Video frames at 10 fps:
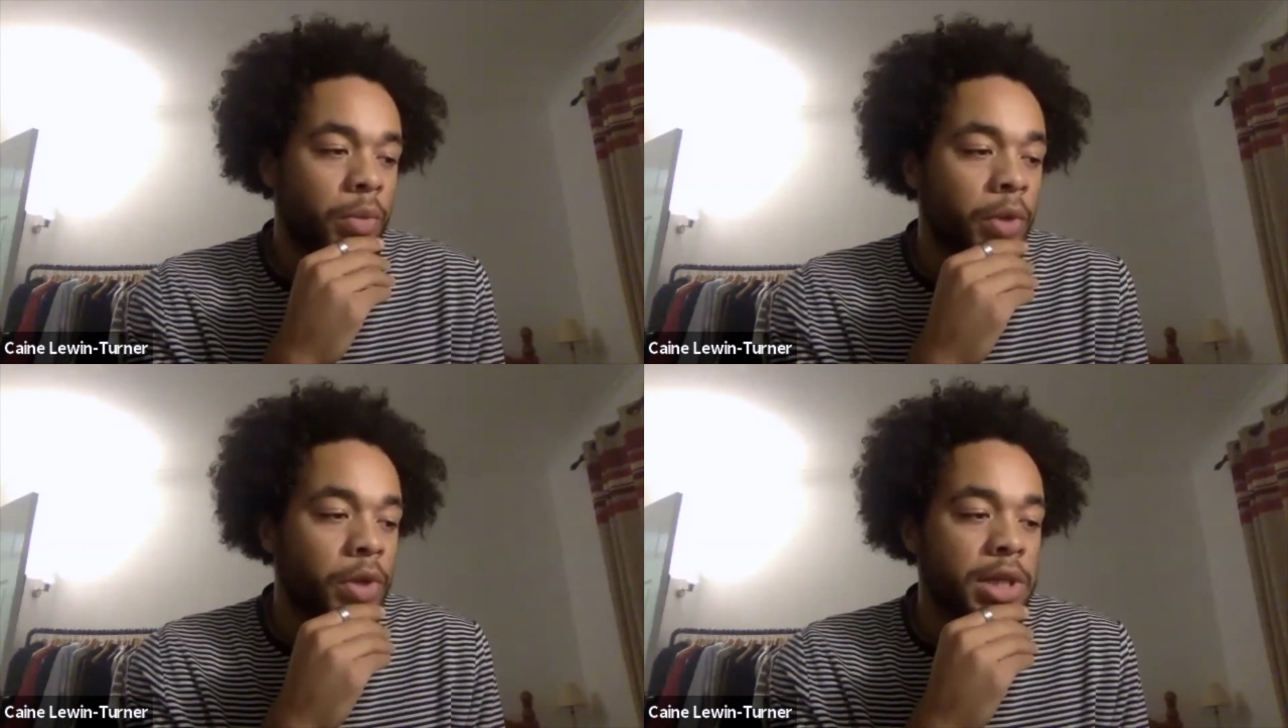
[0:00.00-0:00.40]

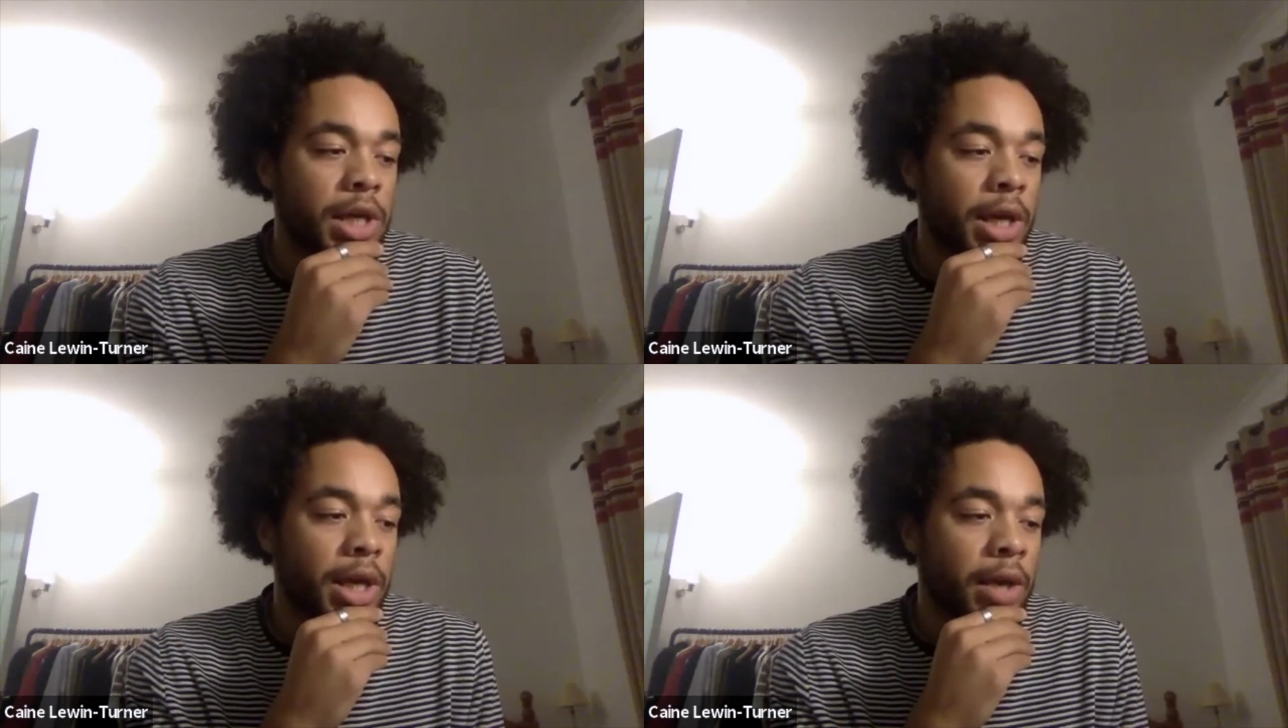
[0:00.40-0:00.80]
because
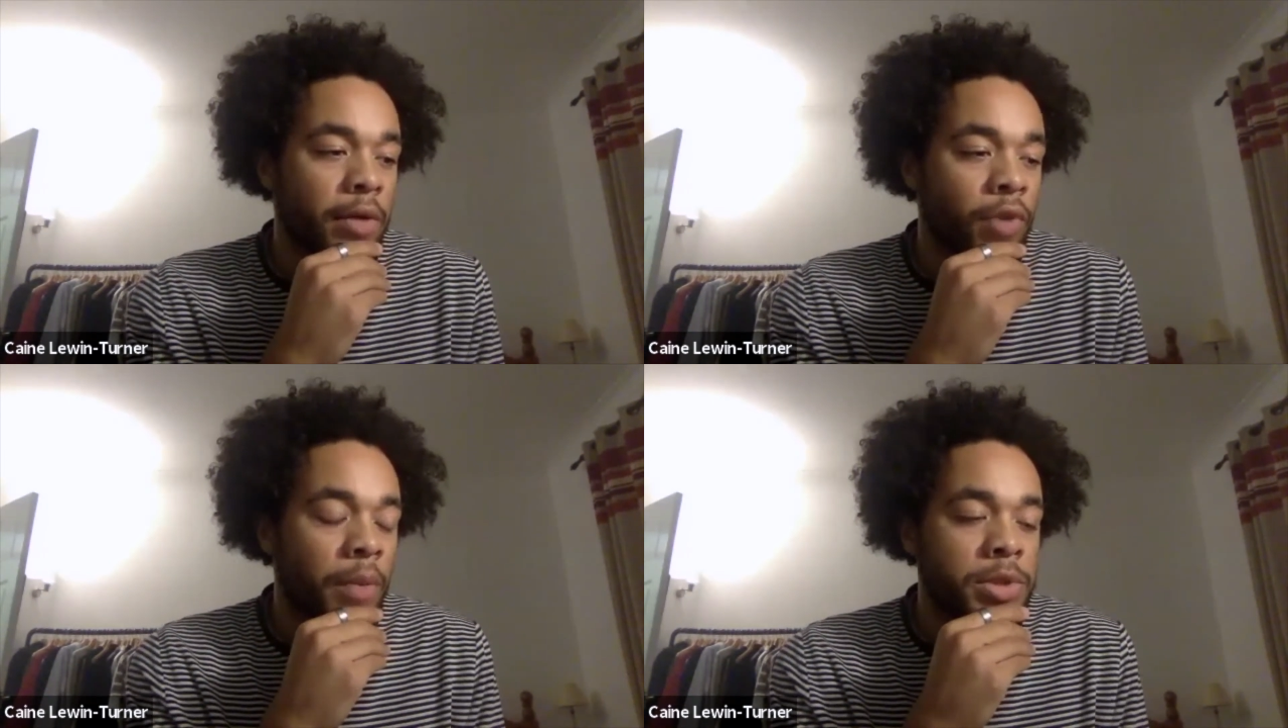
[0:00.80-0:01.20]

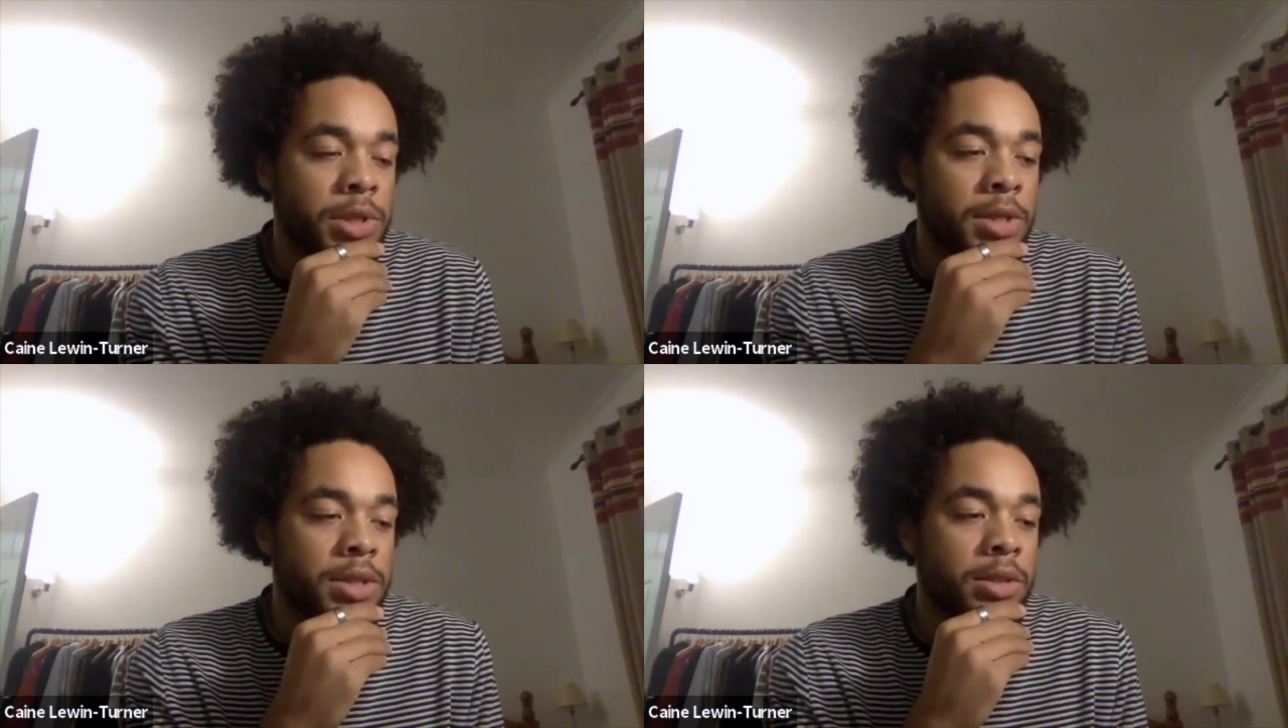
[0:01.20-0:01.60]
it
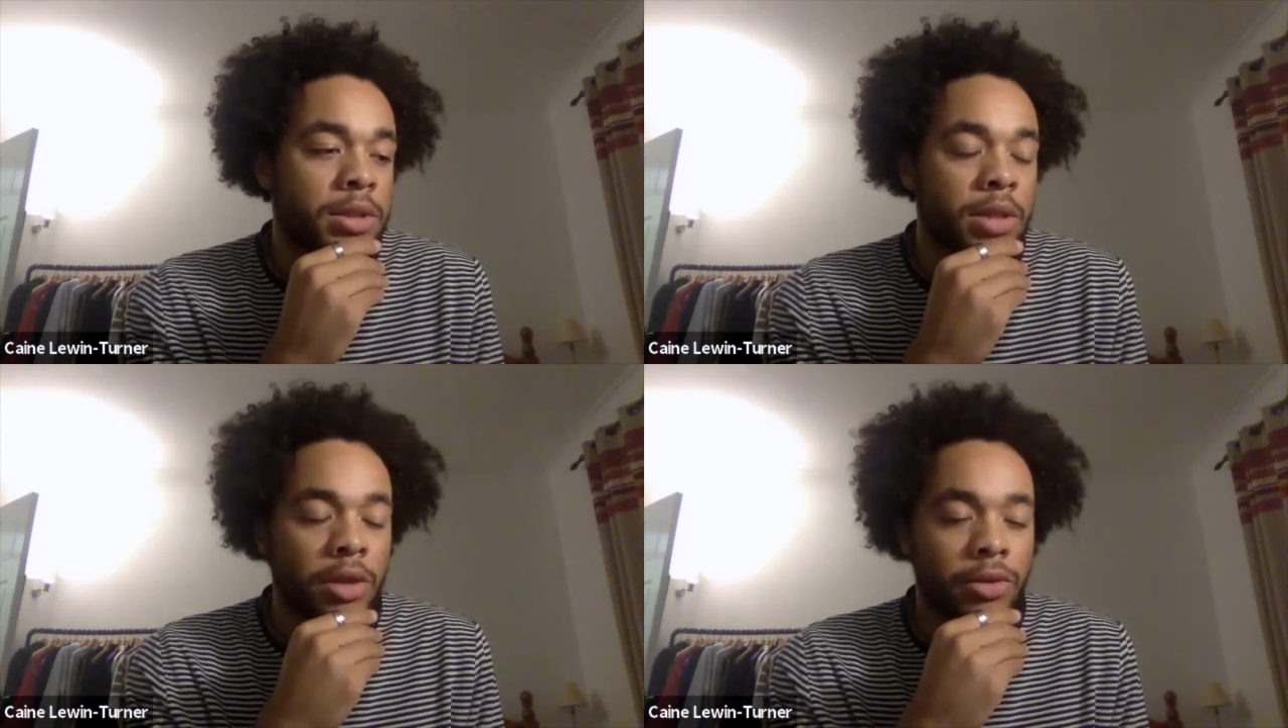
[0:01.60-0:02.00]
represented the
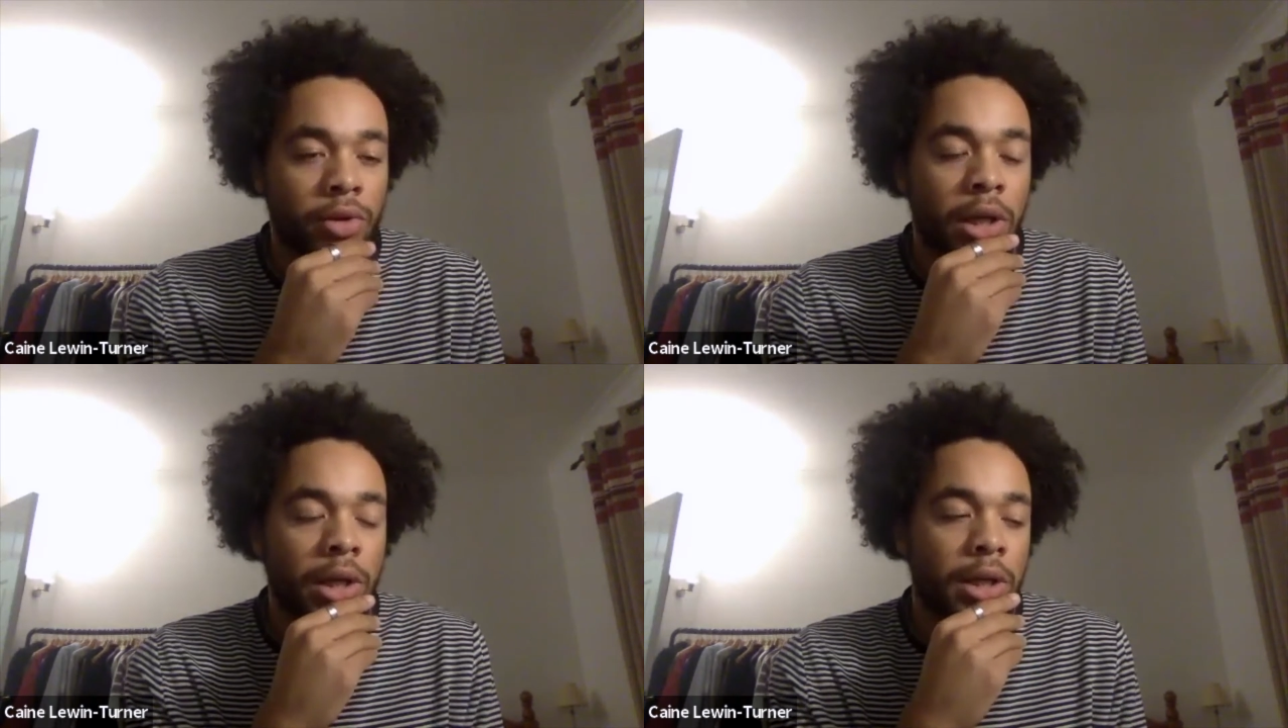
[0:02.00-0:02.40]

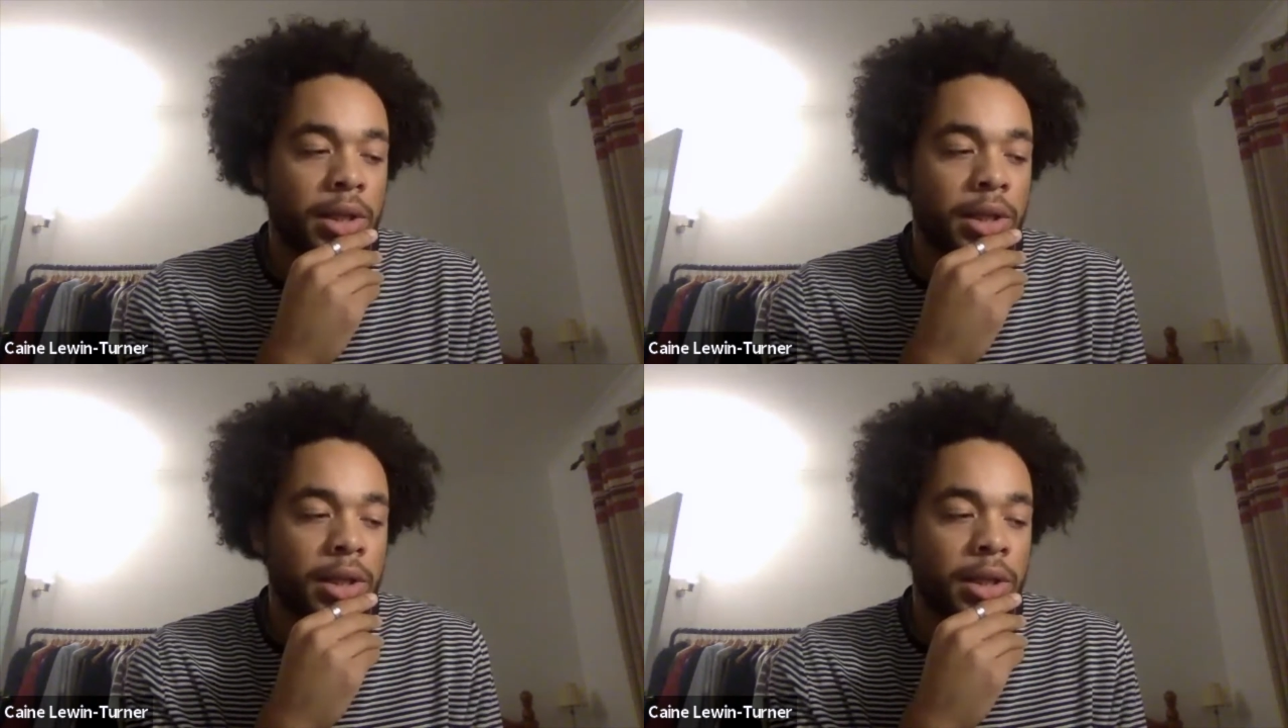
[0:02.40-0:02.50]
dithering,